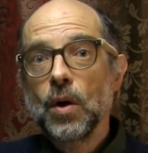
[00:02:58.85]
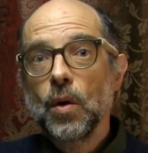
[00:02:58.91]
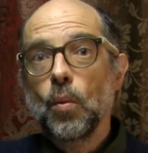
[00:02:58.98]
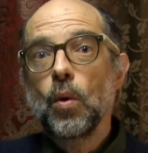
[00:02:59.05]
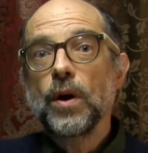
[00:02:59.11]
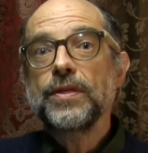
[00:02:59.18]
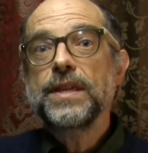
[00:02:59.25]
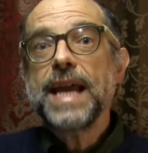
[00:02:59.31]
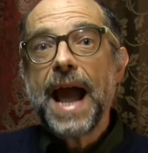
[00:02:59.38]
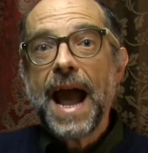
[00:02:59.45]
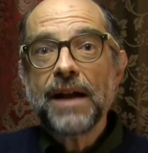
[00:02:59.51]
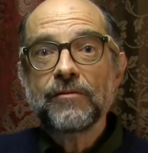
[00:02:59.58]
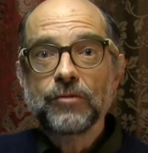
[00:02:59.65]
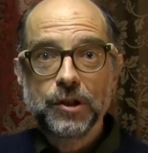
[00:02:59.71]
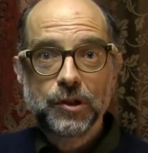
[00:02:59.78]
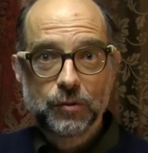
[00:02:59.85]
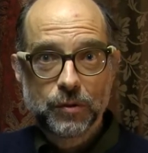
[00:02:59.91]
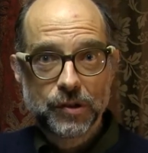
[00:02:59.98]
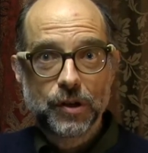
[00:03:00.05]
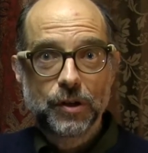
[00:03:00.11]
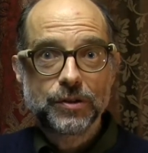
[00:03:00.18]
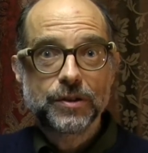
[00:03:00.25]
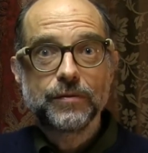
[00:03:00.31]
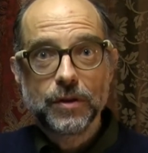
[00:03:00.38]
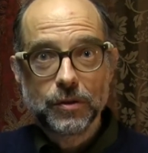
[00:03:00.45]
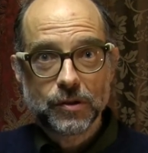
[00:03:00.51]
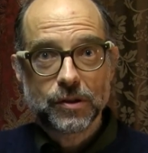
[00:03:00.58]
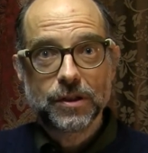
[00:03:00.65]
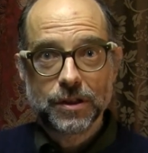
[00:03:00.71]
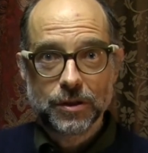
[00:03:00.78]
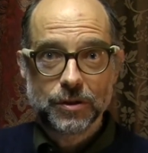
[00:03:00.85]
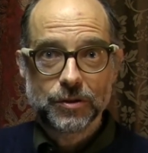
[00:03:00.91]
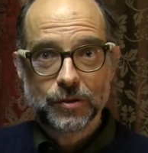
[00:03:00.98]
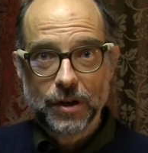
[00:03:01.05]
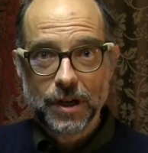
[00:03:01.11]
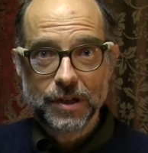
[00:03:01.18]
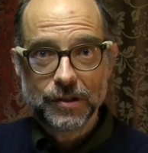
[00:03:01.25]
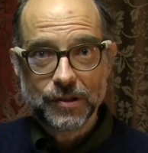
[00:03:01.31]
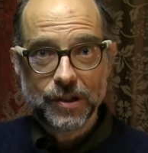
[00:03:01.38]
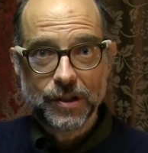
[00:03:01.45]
what the average result of those clinical trials